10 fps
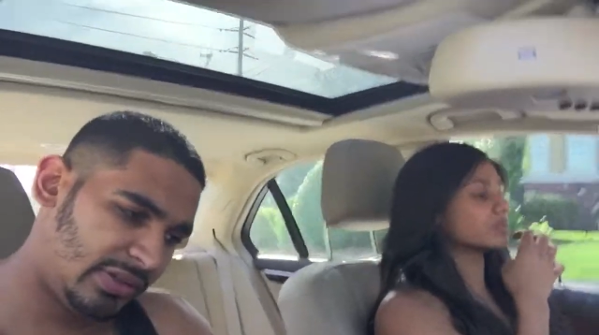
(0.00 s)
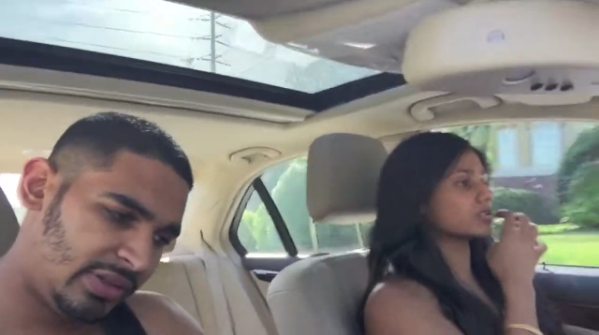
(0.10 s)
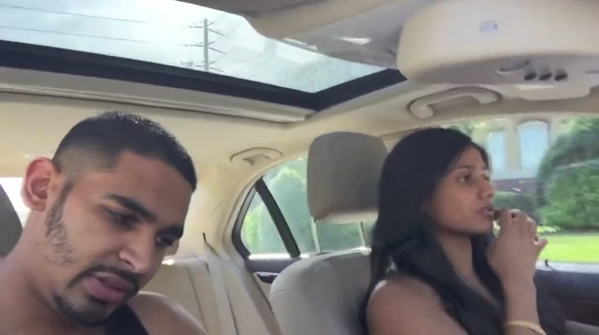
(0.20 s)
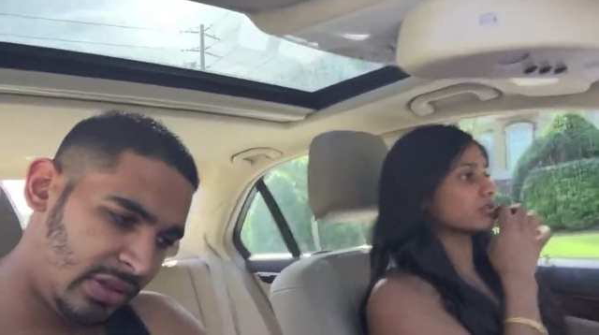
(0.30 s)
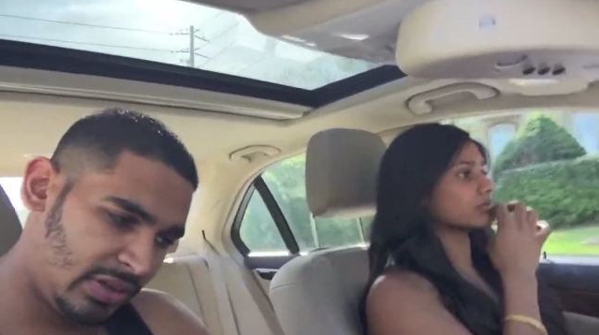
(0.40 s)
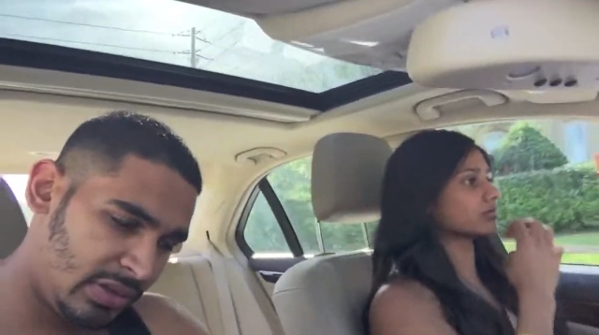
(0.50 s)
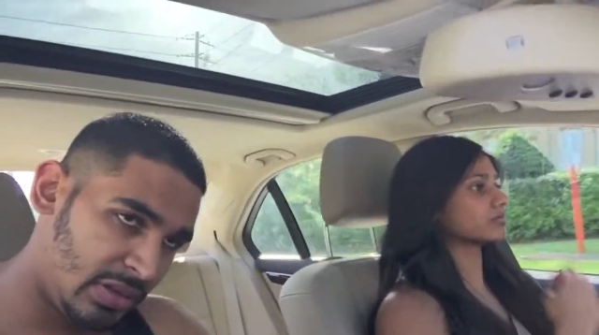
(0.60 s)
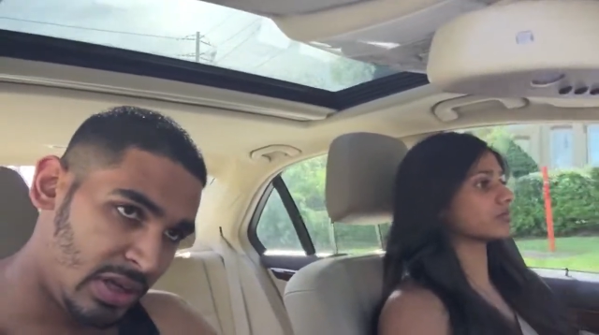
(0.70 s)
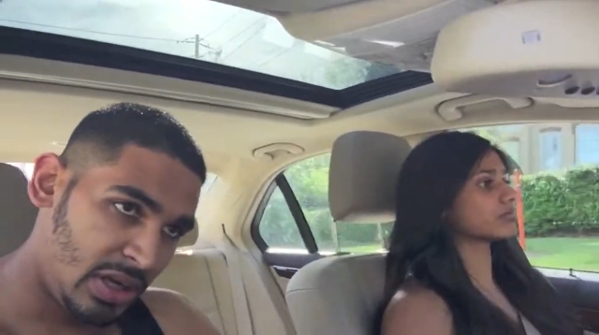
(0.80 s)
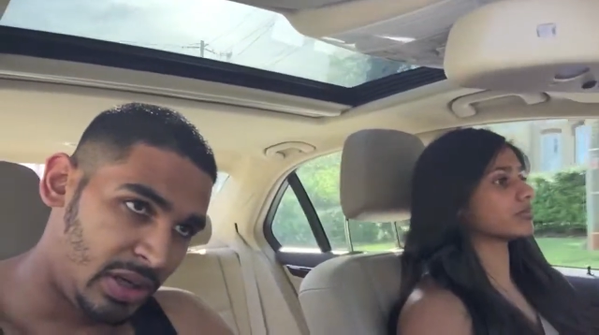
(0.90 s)
Speaker 1: so
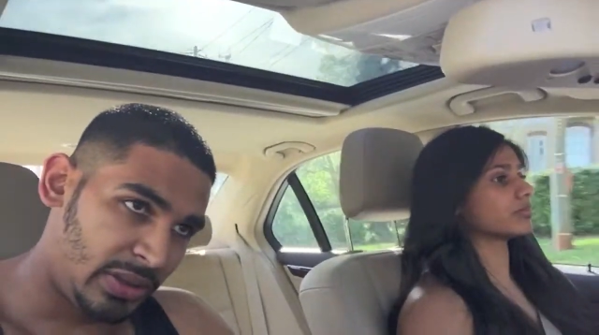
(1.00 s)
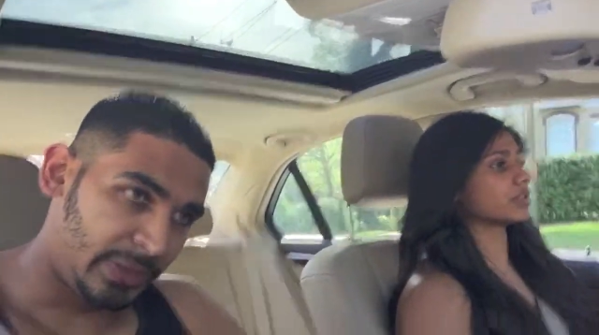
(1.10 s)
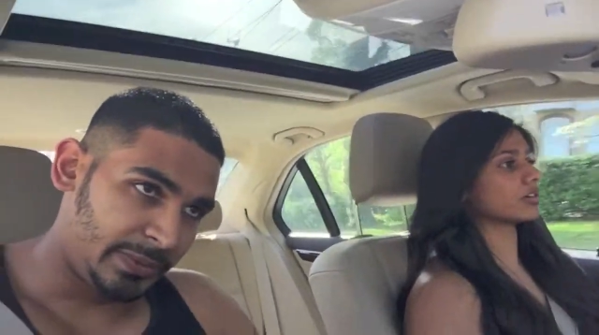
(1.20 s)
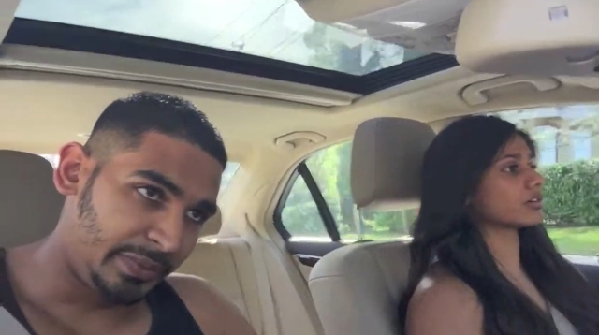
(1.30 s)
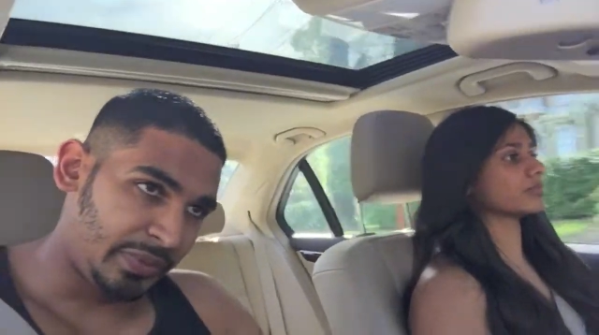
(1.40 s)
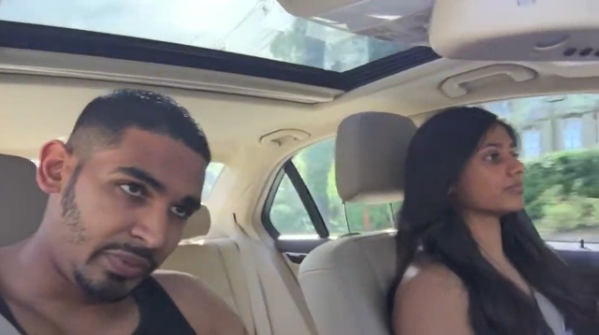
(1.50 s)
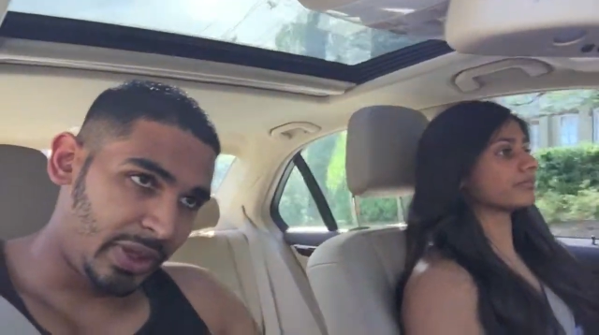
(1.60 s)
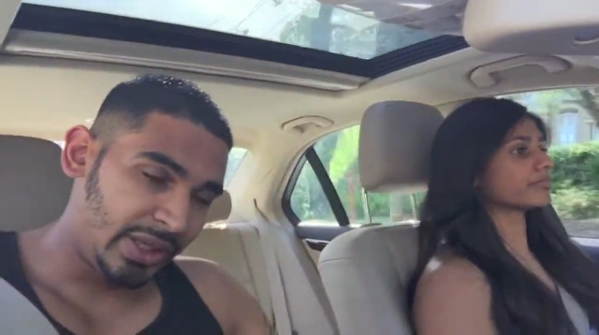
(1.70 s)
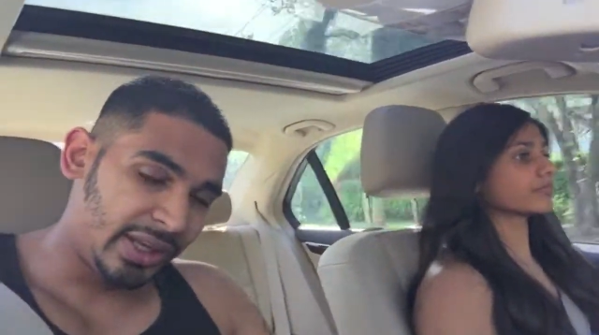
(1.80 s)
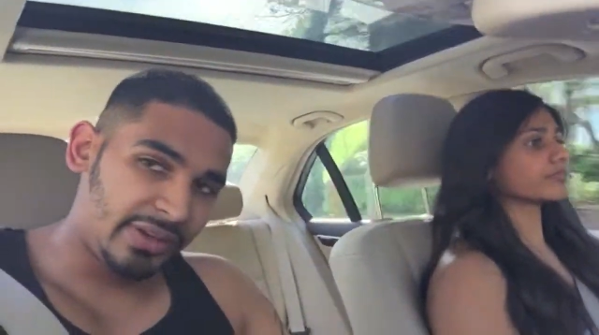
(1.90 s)
yeah.
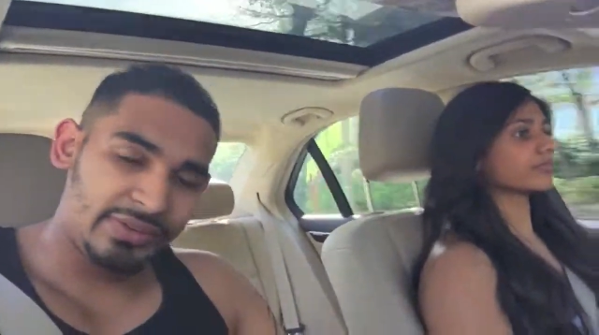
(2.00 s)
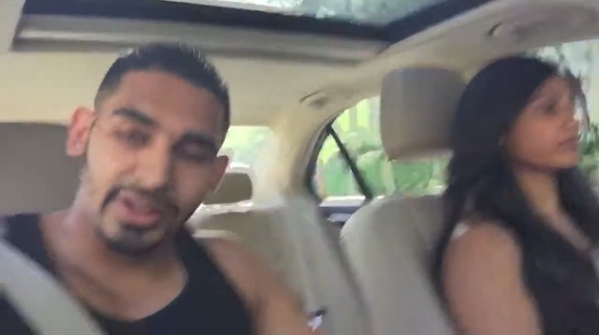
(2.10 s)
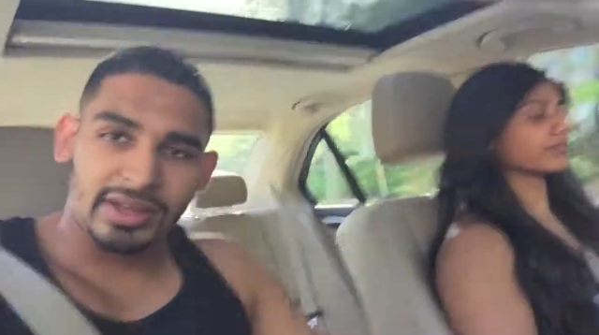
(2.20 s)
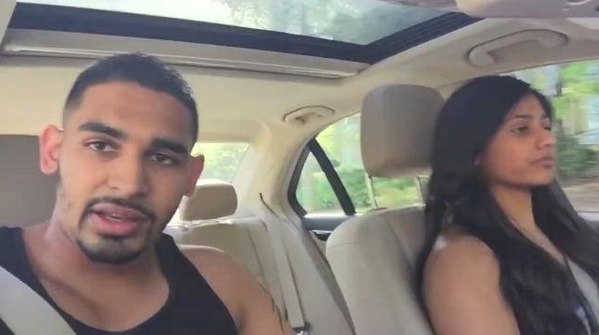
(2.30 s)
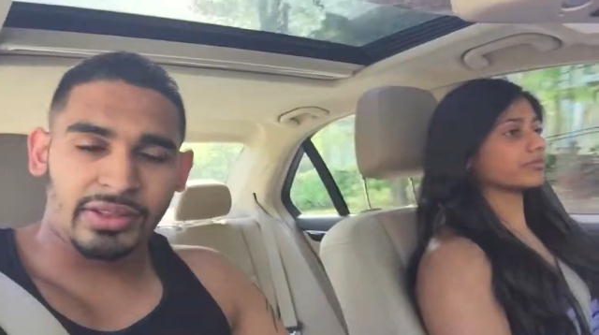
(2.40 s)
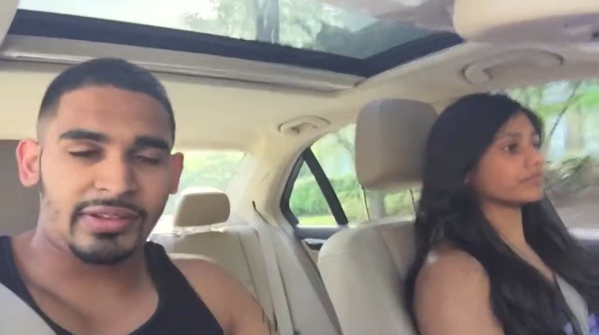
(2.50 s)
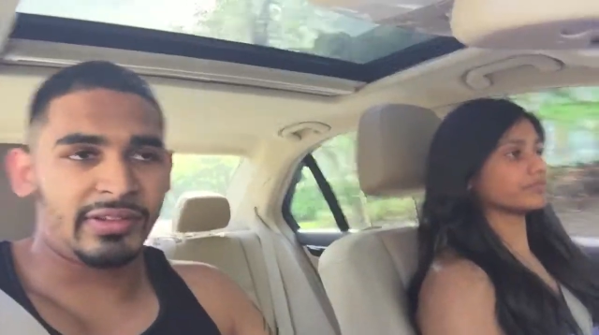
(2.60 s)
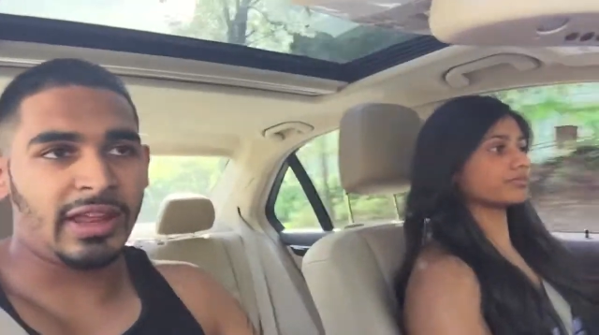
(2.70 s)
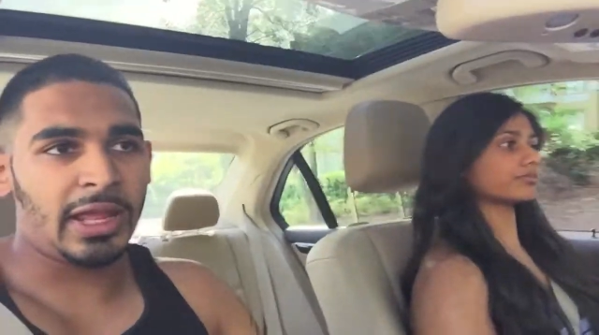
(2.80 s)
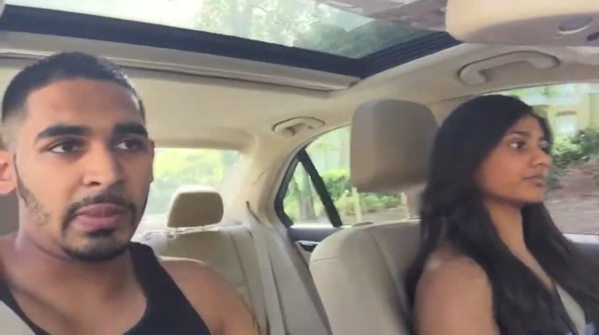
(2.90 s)
my deadlift stayed the
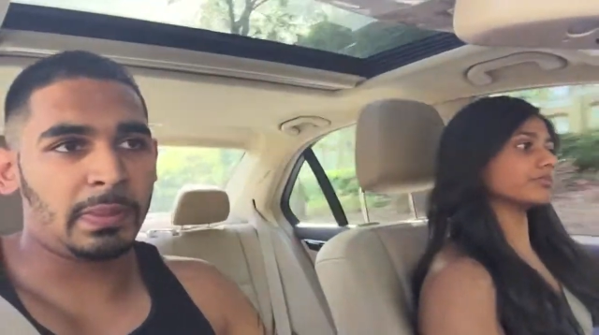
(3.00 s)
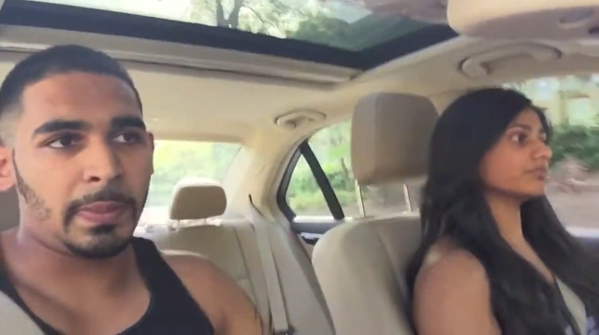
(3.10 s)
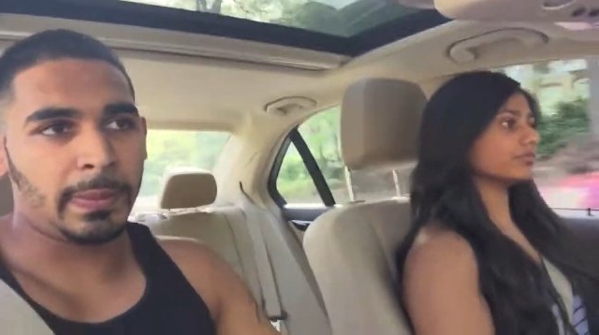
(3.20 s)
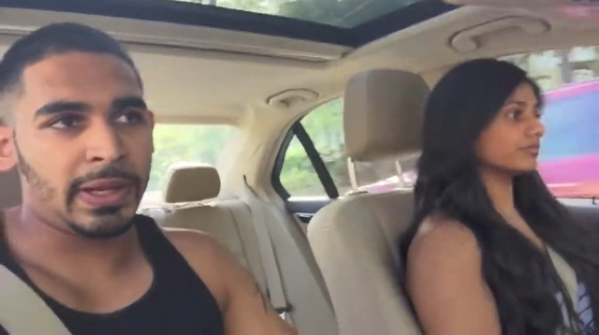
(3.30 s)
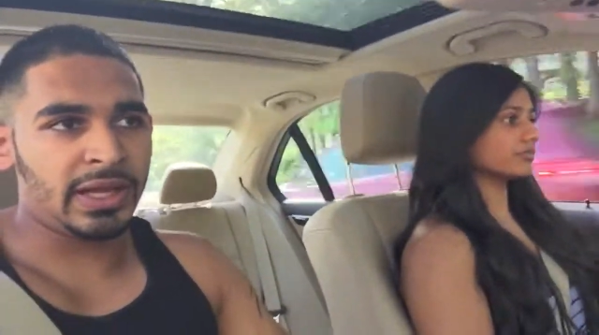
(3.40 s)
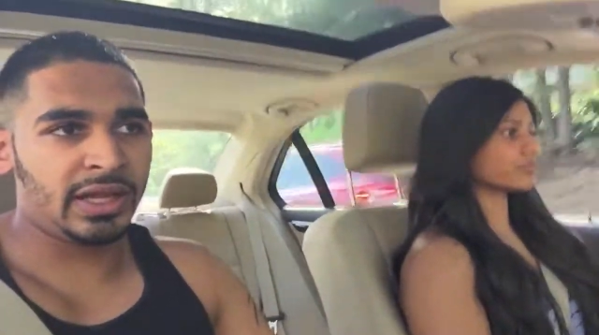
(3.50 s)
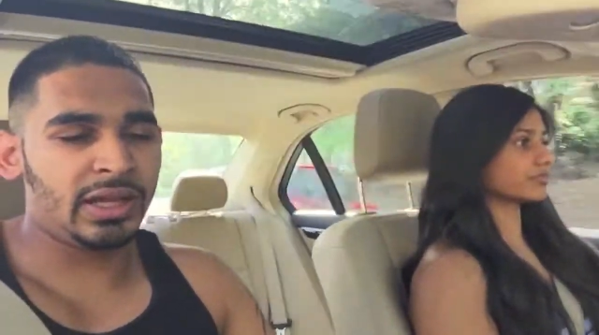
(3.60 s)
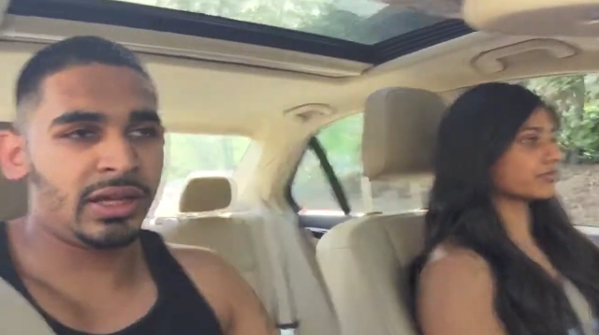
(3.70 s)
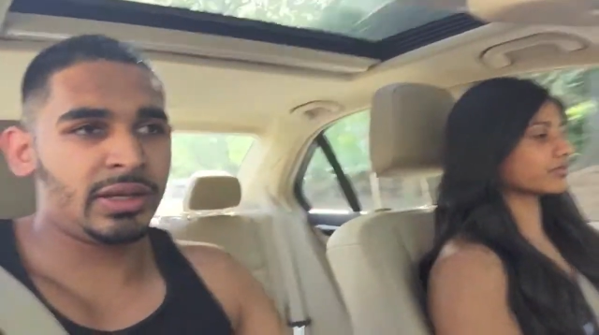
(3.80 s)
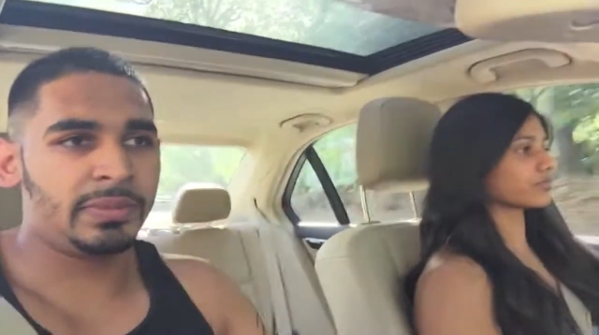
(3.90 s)
same. I
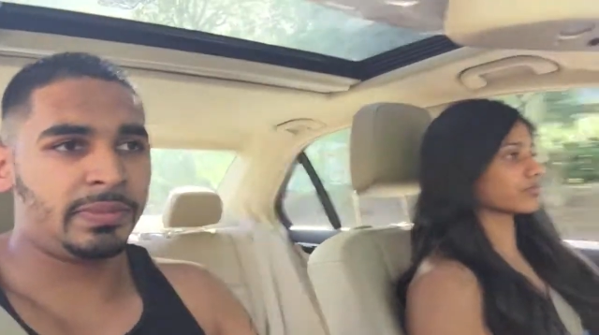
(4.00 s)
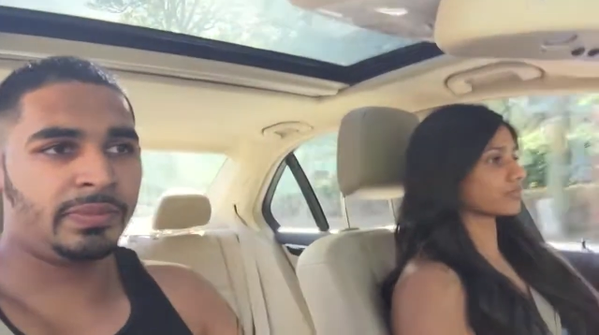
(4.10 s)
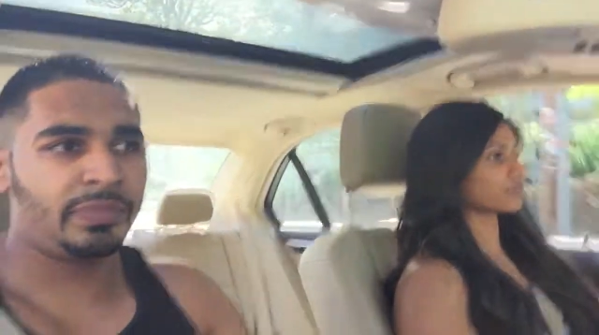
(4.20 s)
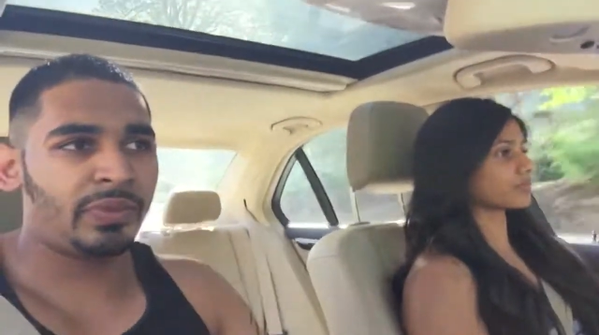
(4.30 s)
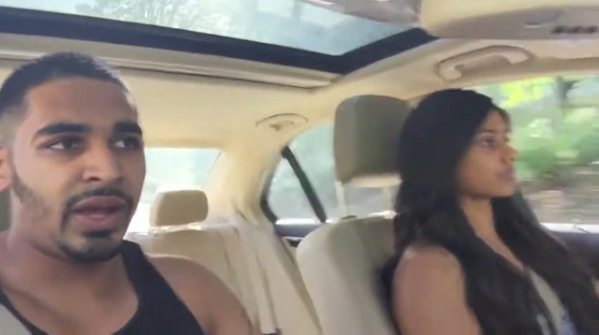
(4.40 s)
um.